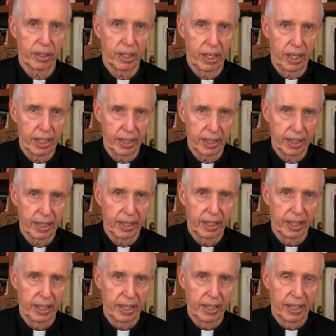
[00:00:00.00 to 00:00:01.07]
king,
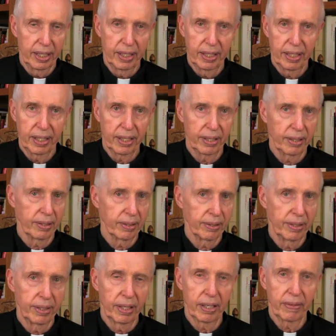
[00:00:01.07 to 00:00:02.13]
you know,
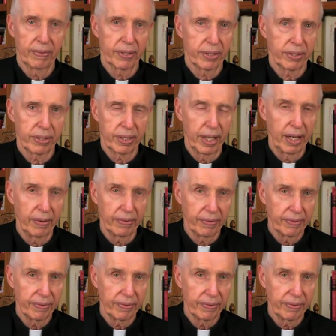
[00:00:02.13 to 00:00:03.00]
none of us are safe.